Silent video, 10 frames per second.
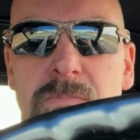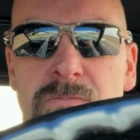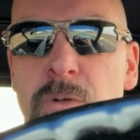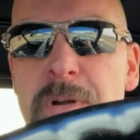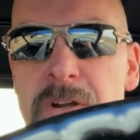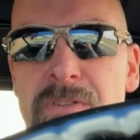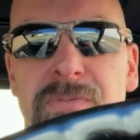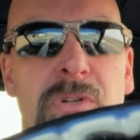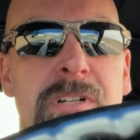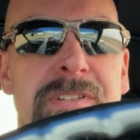repair the
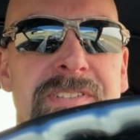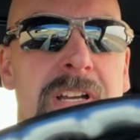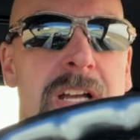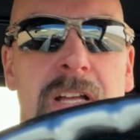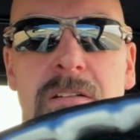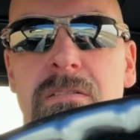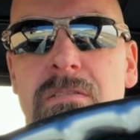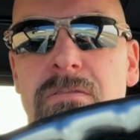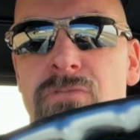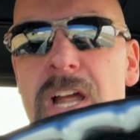floors.
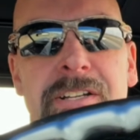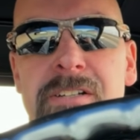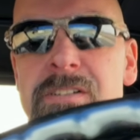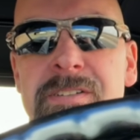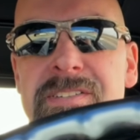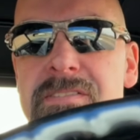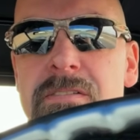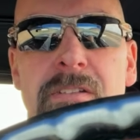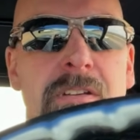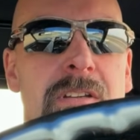Rockers
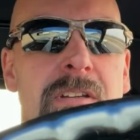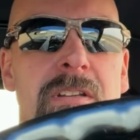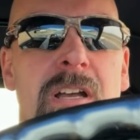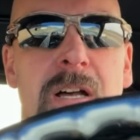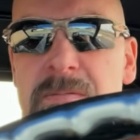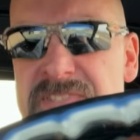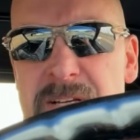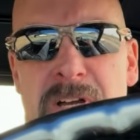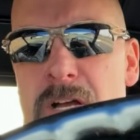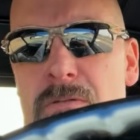
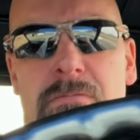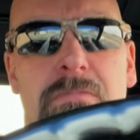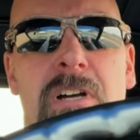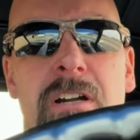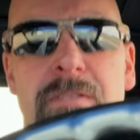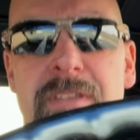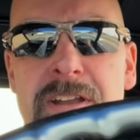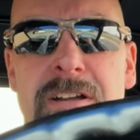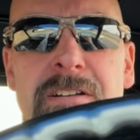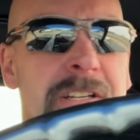somehow aren't
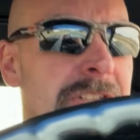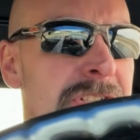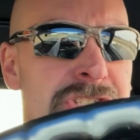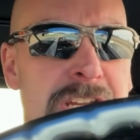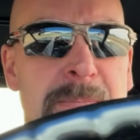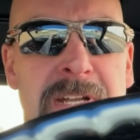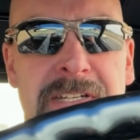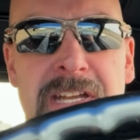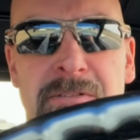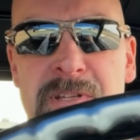there and in good shape, and I
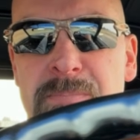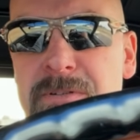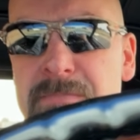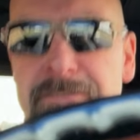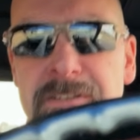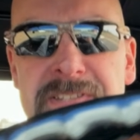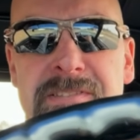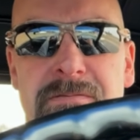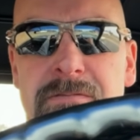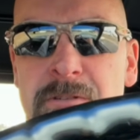can't really put my fist
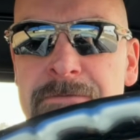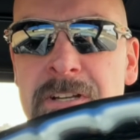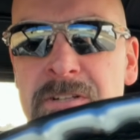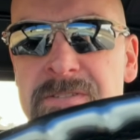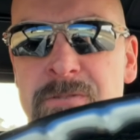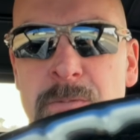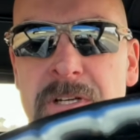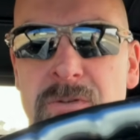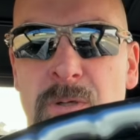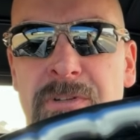or fingers through them. I
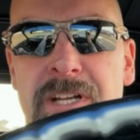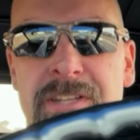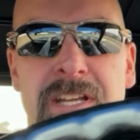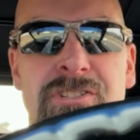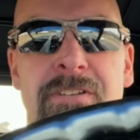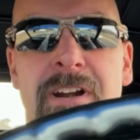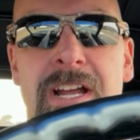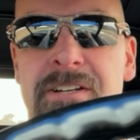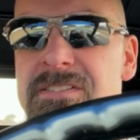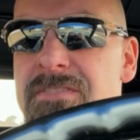normally on the edge of the
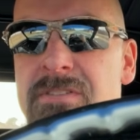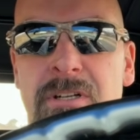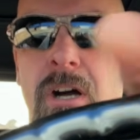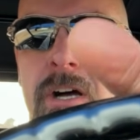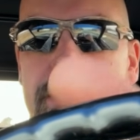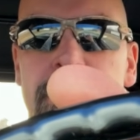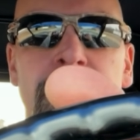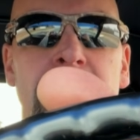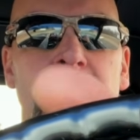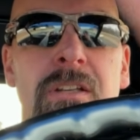rockers, if they're gone,
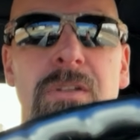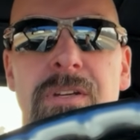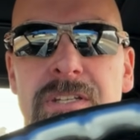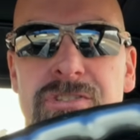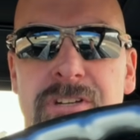you can